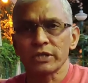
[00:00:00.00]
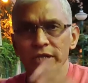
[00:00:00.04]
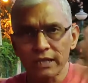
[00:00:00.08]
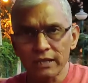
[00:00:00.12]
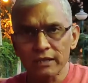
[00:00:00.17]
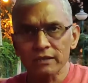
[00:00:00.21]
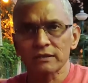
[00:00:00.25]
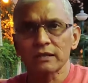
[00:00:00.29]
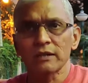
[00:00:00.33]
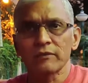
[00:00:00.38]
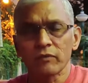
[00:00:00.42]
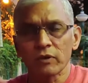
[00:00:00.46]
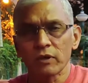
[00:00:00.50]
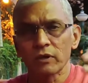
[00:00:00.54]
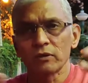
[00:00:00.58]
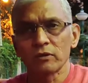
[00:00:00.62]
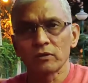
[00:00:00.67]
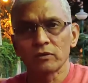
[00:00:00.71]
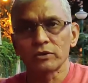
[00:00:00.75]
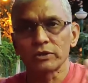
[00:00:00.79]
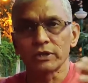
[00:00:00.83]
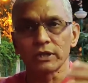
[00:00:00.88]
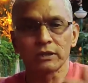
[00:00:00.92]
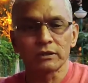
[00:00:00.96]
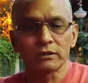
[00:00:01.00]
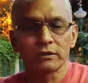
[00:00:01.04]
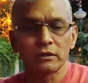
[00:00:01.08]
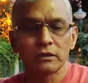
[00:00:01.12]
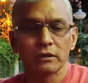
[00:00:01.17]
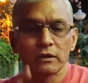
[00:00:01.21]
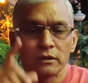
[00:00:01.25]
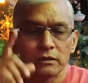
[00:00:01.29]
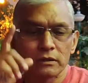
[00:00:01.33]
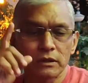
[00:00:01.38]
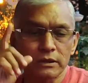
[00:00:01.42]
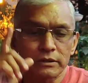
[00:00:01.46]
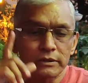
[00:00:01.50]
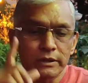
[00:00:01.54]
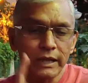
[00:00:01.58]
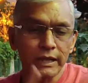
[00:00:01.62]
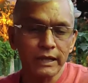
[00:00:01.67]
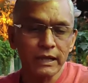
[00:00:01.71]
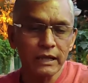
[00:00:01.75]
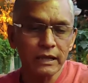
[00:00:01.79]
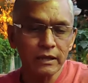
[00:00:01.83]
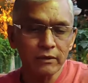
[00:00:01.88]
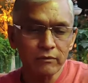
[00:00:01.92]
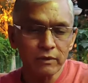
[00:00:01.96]
status of all those things. The
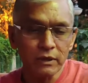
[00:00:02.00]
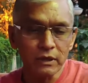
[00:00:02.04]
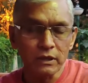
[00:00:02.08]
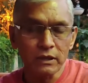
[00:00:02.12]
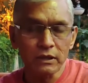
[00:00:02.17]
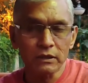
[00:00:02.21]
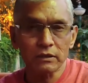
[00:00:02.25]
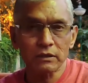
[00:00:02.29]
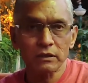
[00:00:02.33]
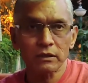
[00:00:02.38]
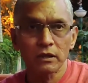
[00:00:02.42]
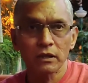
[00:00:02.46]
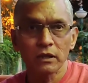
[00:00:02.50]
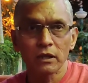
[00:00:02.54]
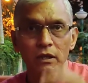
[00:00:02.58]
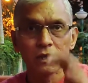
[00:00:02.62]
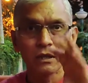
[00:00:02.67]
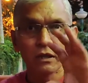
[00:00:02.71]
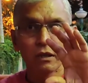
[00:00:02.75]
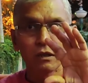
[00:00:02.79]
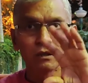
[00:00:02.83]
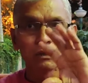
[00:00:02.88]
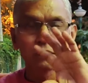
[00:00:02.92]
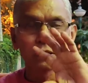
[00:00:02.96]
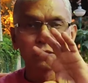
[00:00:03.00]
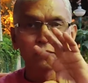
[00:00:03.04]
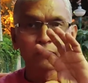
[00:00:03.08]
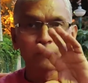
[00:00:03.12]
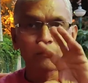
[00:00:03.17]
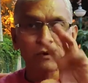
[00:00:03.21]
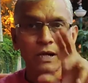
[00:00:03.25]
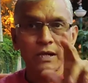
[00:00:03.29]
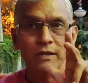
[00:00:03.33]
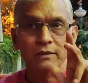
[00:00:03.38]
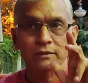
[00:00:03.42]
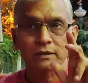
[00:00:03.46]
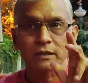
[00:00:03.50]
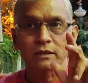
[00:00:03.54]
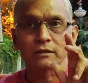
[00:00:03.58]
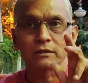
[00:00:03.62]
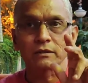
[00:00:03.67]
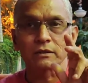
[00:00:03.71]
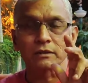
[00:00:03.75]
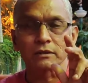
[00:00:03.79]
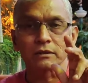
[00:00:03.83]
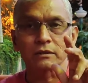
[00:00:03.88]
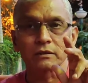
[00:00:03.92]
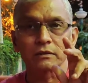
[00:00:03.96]
second one is the 5
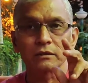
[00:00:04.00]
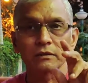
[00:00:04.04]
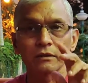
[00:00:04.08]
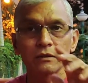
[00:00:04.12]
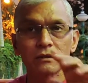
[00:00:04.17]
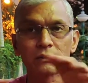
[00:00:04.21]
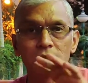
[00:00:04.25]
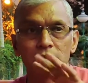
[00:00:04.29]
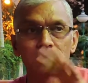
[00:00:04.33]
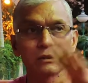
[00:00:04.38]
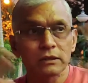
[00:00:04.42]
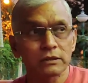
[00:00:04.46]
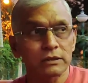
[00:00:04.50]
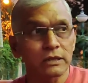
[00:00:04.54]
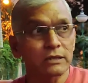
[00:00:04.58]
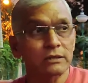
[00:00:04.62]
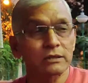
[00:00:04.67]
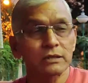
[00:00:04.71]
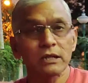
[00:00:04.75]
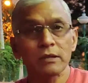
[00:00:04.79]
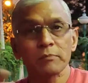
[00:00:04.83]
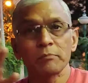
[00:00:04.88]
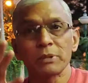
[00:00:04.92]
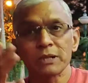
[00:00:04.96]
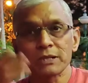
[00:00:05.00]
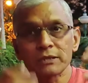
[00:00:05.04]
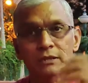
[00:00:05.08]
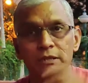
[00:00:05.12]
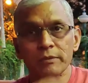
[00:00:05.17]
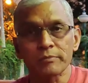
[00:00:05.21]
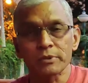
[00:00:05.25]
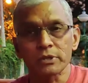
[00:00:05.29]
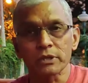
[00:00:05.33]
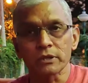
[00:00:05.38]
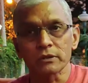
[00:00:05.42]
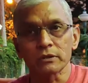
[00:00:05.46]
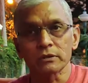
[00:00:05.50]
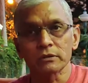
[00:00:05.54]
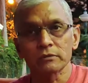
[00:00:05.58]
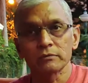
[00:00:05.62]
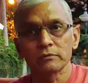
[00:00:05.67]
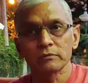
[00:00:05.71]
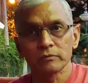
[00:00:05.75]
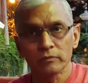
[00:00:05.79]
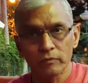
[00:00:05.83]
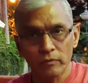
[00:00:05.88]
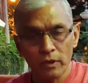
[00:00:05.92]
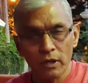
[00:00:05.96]
senses, the sensory perceptions.
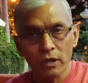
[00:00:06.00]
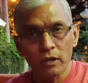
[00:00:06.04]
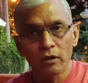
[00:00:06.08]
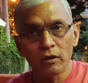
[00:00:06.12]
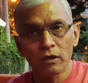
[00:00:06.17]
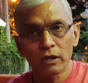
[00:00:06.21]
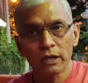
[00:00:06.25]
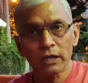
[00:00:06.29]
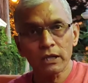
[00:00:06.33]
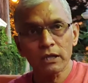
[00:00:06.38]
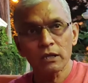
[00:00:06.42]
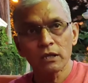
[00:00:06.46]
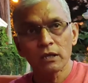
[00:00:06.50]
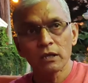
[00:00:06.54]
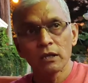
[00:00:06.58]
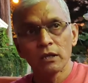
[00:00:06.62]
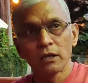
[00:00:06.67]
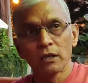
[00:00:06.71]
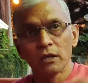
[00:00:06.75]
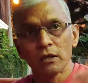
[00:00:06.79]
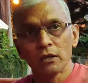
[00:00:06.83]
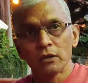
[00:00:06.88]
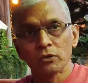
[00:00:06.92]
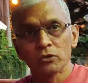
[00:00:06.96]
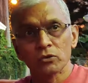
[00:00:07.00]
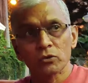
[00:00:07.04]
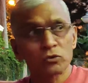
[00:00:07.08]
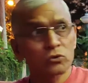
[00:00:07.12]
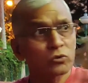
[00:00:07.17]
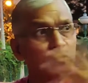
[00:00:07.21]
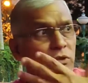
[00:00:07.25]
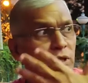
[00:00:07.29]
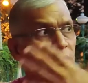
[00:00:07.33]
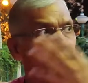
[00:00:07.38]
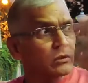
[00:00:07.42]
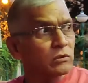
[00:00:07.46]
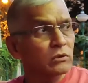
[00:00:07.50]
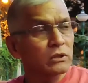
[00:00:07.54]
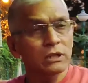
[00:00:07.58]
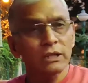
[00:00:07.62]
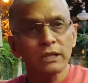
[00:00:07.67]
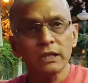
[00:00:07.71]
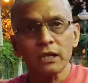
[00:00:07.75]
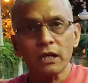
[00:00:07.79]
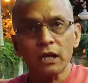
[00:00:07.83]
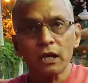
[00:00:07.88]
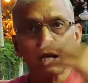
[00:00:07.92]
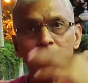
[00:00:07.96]
Okay, so through that
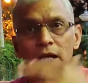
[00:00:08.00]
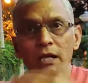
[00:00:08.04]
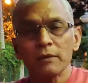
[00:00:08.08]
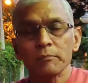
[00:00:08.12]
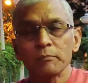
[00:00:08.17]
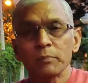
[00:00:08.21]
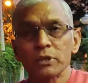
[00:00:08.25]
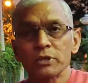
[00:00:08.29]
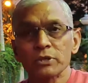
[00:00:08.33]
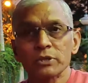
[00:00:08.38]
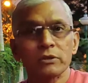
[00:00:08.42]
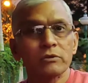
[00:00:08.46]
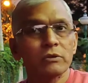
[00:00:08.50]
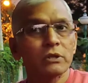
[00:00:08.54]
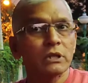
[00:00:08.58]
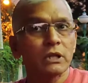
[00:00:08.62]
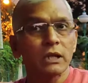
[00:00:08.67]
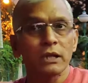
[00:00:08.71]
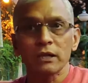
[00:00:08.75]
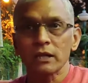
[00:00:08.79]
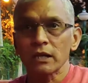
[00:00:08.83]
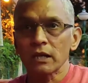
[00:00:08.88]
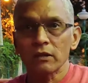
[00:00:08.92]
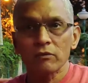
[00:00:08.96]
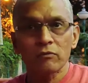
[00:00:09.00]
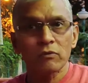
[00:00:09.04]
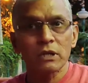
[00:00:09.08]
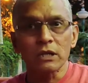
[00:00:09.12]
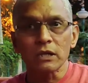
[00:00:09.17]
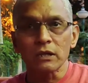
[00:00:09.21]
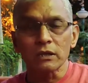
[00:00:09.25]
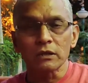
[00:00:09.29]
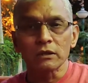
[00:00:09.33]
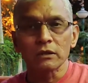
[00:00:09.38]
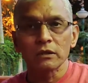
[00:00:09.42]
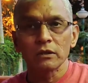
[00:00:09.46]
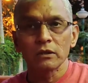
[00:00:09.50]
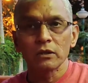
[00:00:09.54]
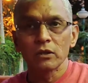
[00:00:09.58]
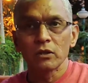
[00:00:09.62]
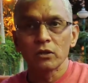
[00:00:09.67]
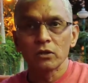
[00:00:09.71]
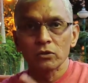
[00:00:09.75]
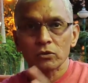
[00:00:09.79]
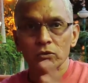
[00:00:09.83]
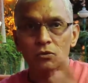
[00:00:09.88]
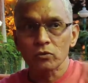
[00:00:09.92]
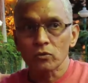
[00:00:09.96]
only I perceive the entire world.
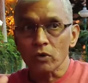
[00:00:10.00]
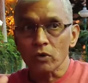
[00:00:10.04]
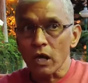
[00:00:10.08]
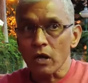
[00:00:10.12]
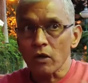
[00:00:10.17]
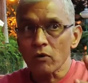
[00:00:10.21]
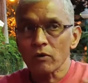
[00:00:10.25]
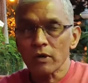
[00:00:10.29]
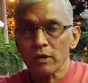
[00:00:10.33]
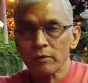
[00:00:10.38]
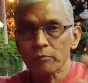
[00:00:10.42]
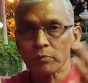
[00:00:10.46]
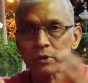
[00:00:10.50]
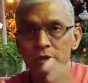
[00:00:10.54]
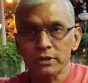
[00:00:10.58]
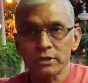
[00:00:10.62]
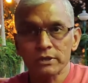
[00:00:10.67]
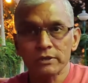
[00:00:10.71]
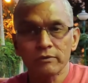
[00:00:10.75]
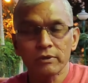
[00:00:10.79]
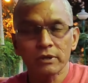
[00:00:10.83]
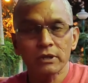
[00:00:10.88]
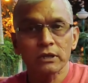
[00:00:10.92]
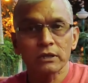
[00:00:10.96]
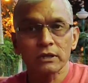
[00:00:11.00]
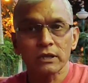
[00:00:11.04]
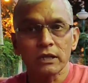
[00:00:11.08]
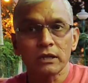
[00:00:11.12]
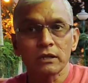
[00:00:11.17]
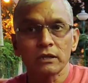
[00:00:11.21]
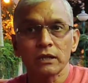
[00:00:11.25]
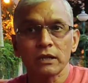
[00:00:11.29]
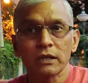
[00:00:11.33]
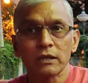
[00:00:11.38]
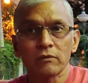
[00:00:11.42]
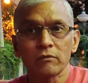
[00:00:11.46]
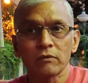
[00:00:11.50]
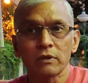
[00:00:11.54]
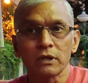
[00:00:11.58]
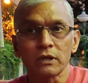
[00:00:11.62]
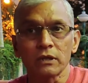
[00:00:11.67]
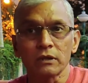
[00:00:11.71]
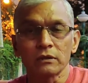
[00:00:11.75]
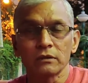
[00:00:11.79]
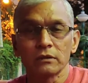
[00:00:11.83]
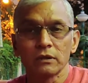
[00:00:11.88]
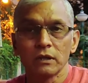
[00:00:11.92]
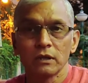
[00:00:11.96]
So how I am perceiving that entire world
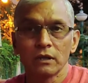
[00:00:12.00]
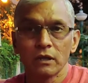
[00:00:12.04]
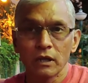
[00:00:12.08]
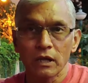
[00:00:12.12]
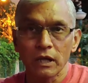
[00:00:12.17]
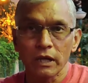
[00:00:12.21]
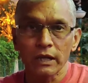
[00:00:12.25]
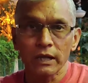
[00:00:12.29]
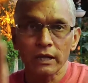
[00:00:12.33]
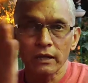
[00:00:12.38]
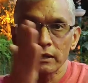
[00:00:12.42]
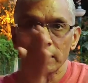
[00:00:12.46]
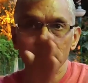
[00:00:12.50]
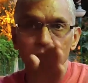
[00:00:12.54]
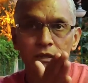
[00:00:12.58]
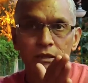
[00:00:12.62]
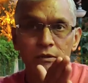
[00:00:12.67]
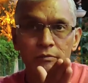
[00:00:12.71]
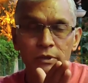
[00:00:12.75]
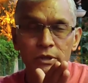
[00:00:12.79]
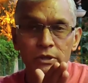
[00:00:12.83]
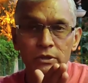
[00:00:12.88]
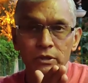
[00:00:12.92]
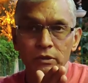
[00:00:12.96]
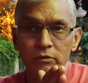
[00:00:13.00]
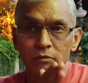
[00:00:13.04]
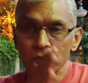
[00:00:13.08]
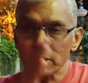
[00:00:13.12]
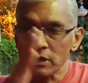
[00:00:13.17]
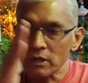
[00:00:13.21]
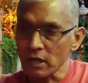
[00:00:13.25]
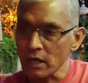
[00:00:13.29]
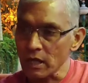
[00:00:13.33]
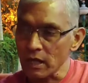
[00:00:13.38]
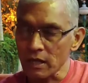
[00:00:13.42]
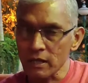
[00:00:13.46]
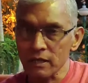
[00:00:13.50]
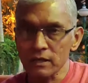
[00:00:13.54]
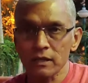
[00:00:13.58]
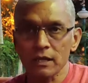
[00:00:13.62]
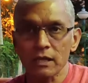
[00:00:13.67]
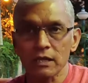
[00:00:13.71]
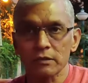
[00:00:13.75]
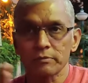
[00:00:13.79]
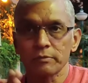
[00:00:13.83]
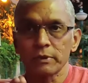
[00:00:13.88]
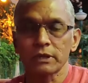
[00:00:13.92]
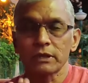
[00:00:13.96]
again determines your another
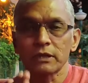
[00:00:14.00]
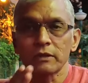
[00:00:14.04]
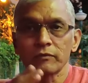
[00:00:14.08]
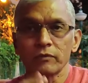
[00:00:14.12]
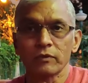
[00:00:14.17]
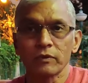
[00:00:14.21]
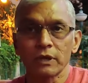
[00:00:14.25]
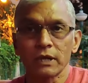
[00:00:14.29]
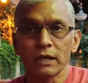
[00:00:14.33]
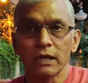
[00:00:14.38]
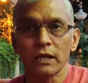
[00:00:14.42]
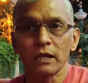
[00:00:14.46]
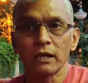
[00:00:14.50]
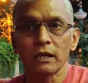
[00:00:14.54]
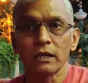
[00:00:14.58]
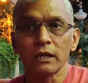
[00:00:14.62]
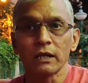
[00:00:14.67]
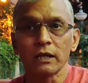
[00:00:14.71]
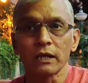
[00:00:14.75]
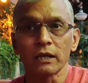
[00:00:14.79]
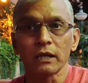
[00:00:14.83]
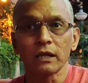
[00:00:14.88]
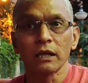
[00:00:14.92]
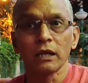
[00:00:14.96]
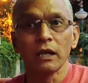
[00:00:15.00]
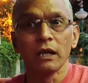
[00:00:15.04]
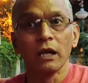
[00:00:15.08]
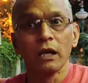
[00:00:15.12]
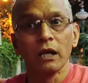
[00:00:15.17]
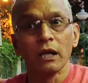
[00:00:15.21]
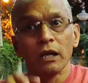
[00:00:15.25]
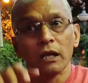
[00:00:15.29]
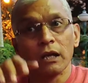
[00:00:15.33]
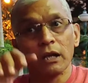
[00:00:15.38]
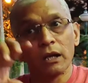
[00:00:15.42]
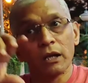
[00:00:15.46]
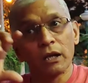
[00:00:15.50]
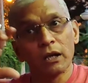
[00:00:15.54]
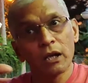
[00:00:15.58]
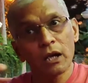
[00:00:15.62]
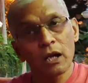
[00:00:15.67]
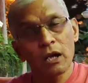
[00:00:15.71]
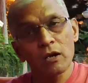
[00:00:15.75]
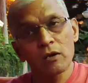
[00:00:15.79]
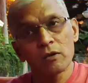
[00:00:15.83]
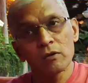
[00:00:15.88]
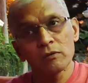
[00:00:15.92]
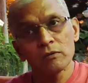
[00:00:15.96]
aspect of your identity.
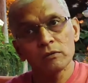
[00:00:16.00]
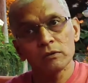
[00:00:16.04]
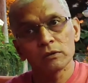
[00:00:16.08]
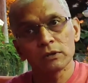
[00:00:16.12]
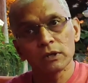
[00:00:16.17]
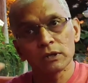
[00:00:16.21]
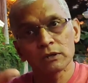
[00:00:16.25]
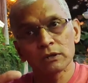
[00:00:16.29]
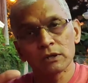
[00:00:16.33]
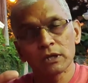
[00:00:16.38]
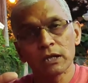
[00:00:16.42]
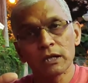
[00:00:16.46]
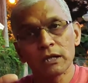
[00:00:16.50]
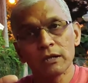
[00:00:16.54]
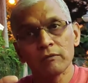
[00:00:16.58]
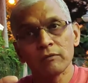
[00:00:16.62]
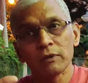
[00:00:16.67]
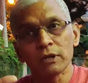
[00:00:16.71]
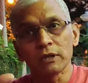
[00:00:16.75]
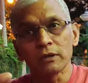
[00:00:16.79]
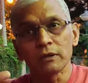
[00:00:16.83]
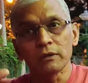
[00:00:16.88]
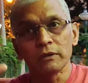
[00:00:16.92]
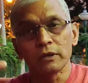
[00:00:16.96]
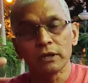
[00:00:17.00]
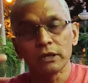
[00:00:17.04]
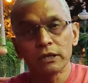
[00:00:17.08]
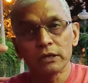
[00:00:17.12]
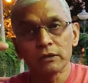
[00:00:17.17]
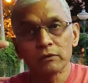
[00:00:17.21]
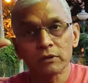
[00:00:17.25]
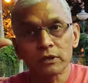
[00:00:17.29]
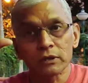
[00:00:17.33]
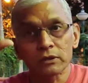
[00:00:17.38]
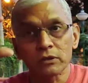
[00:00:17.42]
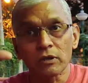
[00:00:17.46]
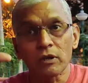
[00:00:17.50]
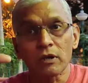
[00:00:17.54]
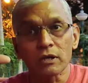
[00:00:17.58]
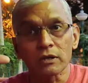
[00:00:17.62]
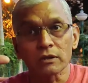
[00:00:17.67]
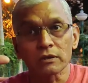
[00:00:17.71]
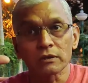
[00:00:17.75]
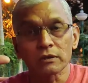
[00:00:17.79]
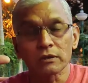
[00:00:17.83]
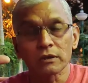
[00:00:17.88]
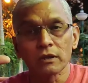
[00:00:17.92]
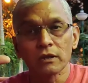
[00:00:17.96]
Now the third one, your
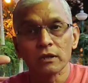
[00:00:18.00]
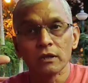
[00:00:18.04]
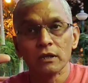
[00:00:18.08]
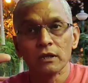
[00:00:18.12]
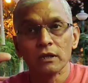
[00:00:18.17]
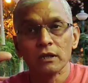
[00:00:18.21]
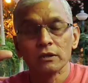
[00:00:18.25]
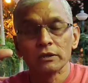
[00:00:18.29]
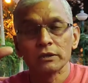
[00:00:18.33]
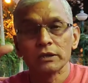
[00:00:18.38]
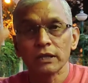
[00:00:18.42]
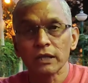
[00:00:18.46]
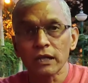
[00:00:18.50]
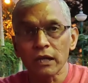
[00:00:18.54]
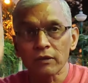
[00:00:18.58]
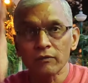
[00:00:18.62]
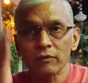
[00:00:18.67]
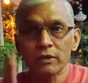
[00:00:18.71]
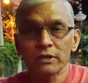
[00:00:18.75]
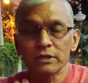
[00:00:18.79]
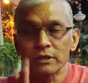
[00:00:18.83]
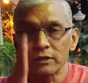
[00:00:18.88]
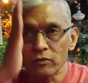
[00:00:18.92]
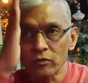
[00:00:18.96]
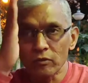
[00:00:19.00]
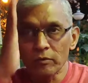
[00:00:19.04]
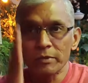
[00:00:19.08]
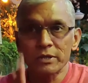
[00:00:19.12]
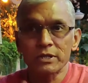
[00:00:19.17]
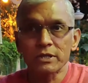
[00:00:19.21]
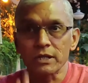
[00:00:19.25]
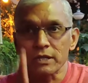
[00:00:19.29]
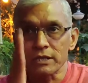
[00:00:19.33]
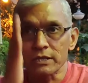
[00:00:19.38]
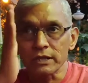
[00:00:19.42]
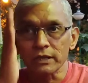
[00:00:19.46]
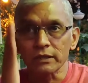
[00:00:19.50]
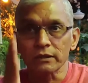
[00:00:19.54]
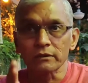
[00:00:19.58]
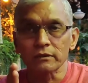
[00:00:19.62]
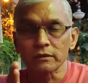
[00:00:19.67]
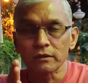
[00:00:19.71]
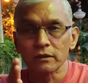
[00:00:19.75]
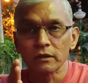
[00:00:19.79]
thoughts. See, always it will be judging.